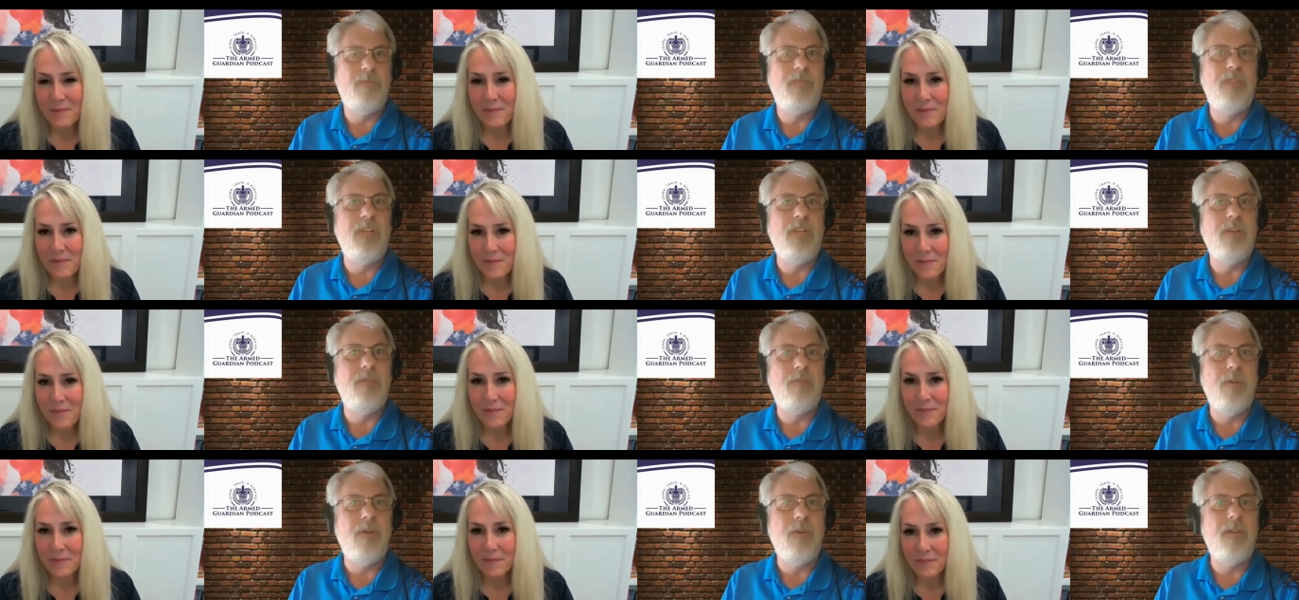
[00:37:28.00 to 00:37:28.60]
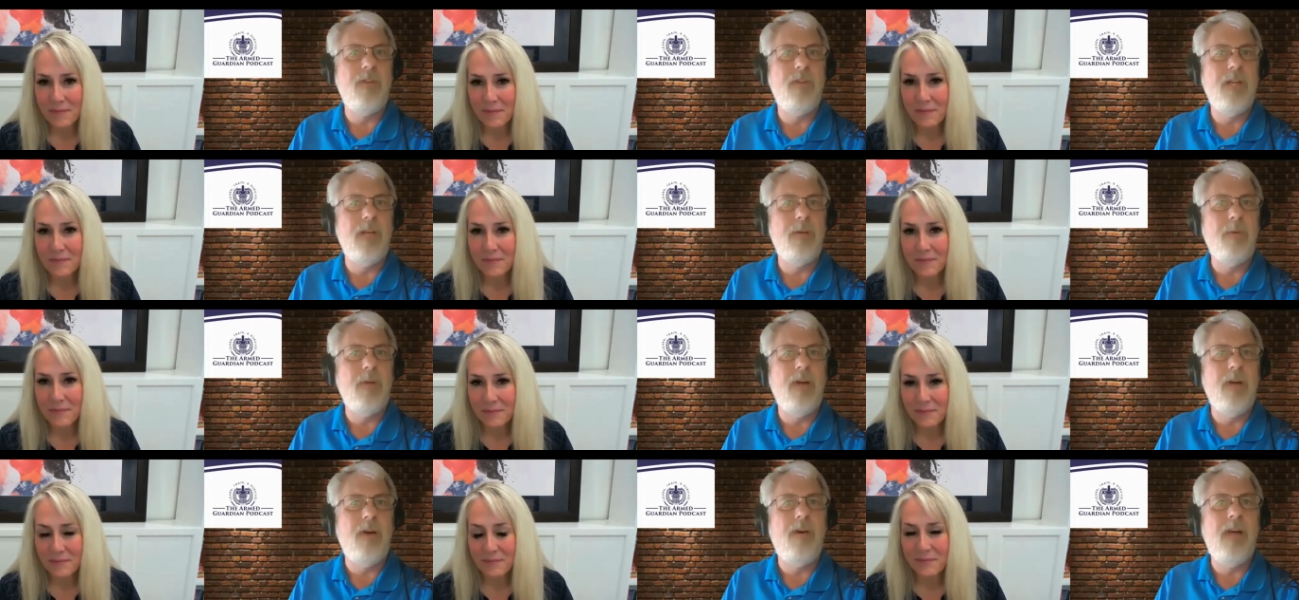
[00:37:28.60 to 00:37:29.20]
Speaker 1: different.
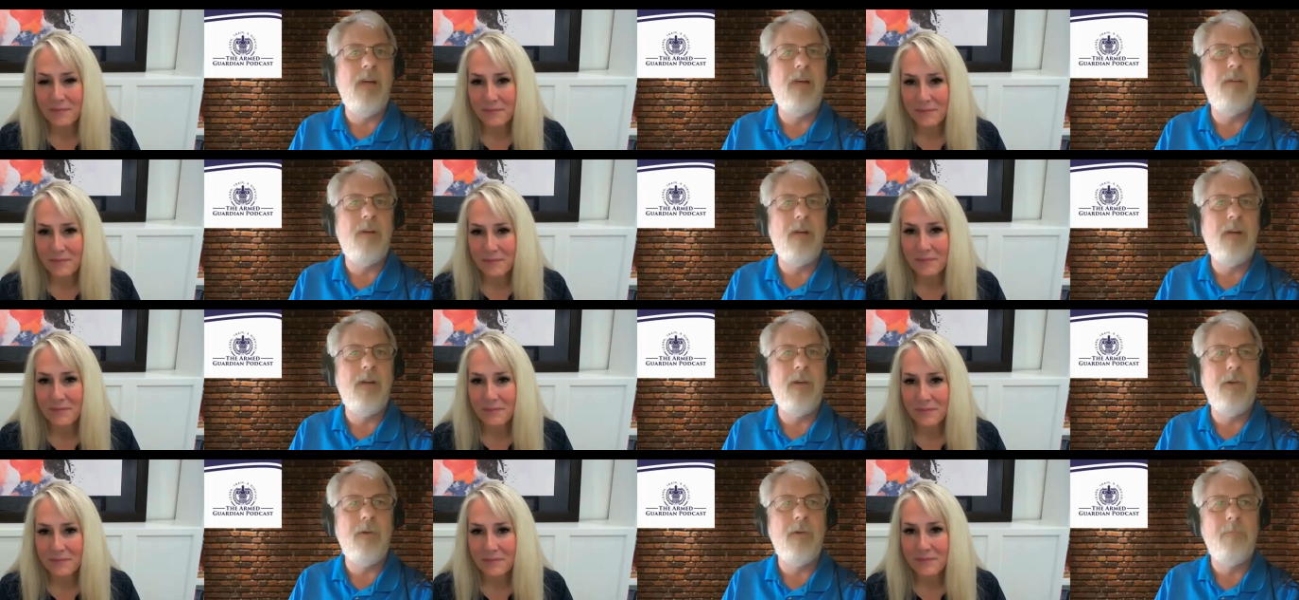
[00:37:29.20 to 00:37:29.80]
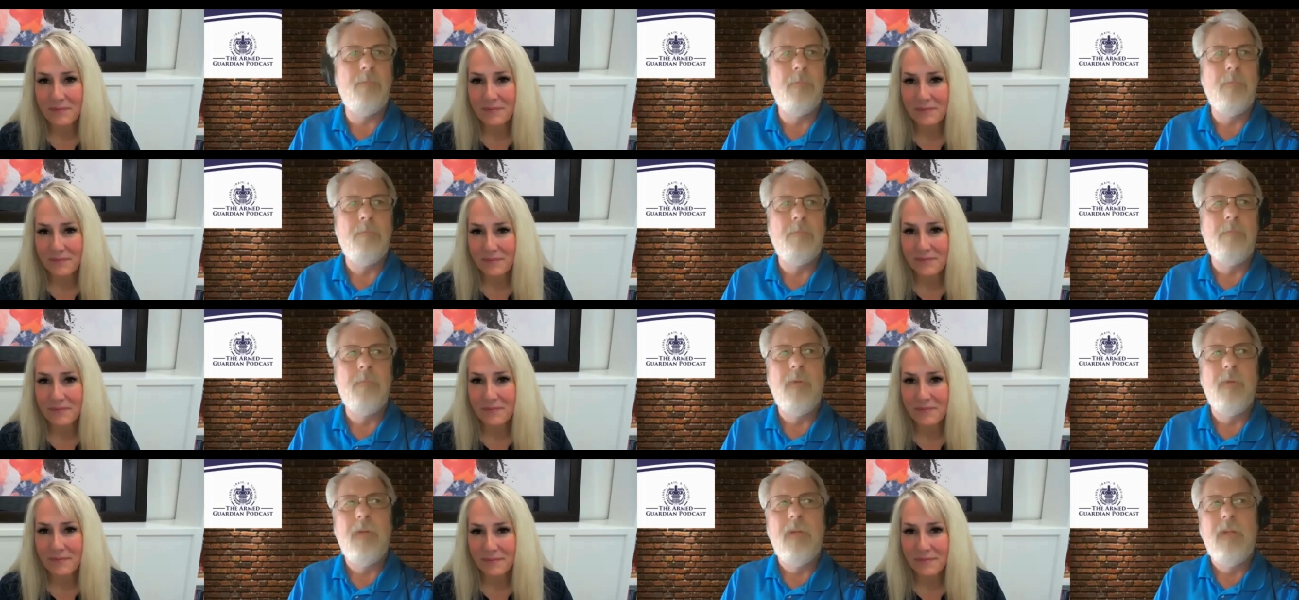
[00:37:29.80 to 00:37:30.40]
Uh, we all have our
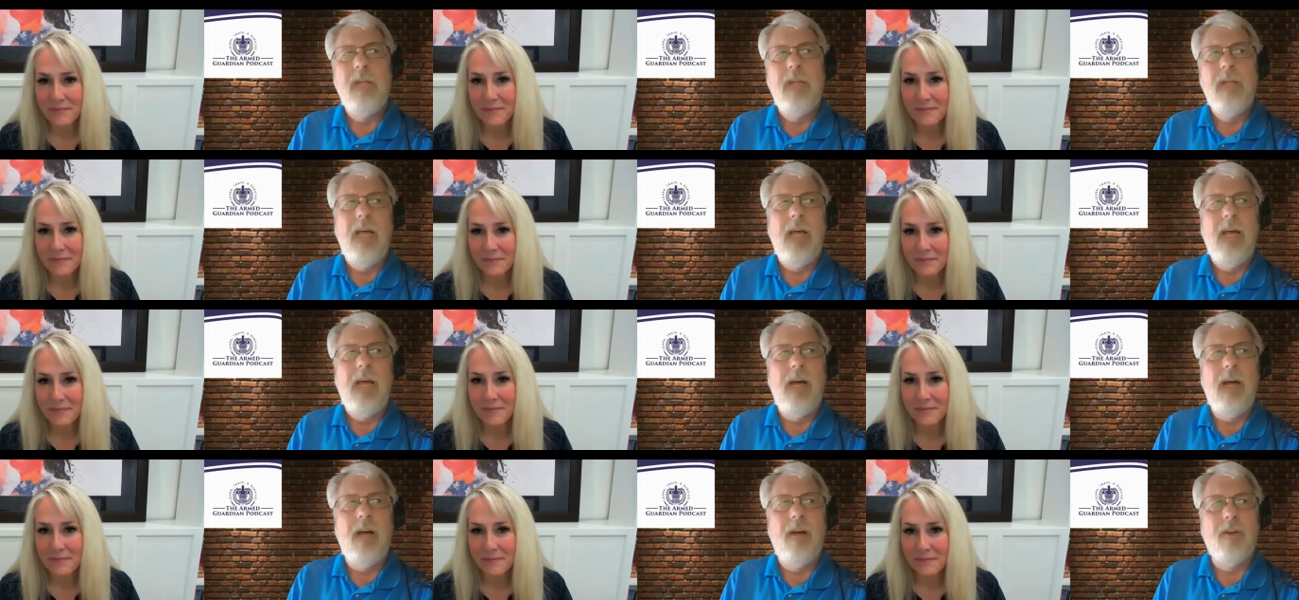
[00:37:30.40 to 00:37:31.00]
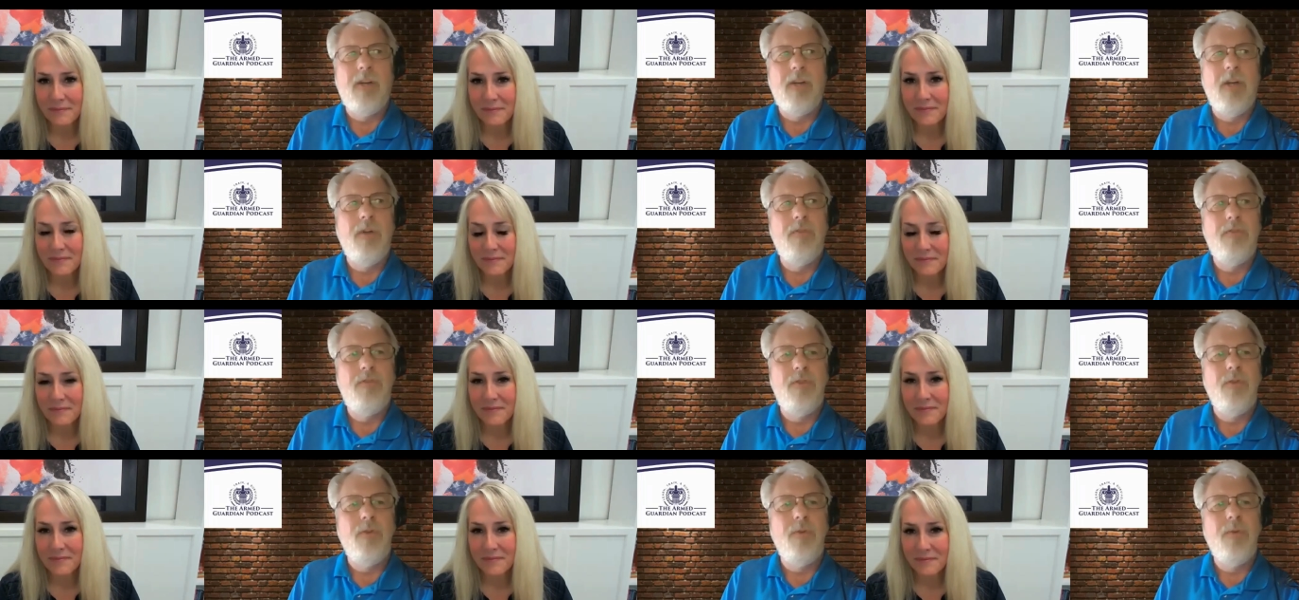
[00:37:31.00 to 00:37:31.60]
our go
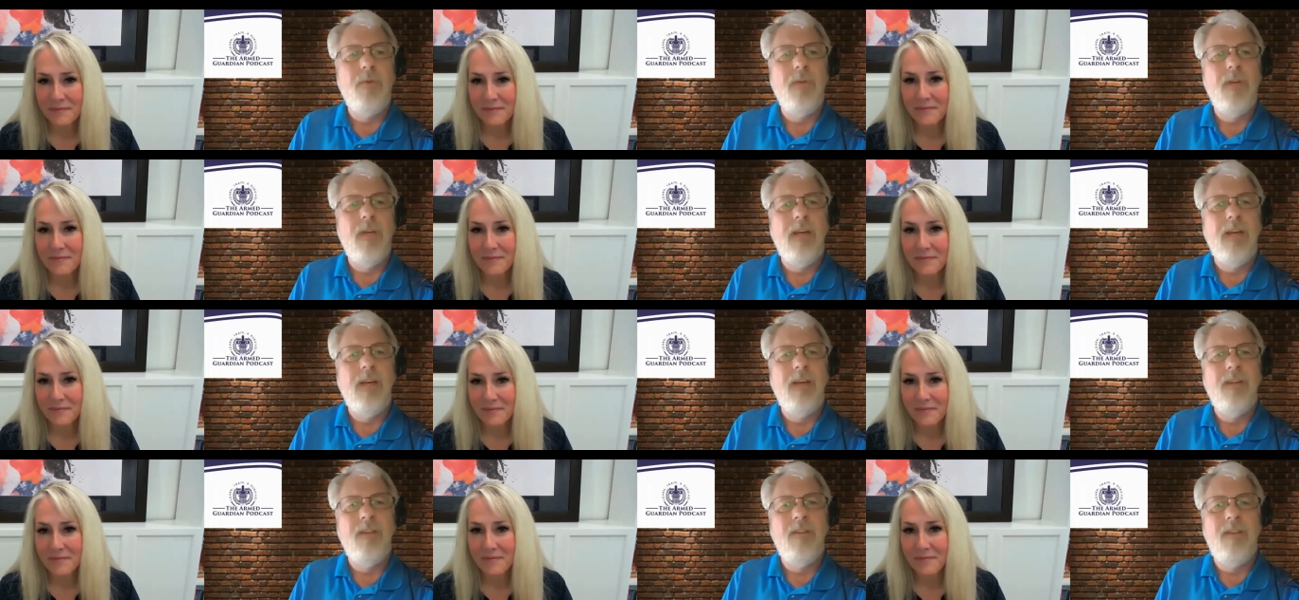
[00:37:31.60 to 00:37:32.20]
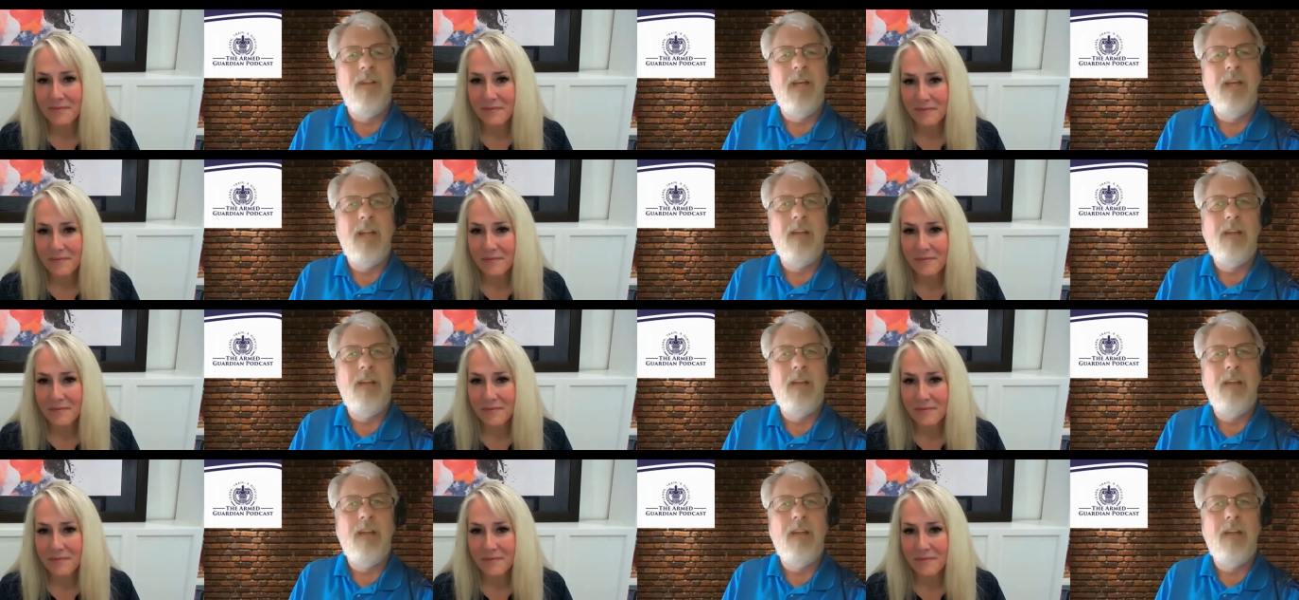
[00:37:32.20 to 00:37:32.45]
to. Uh, not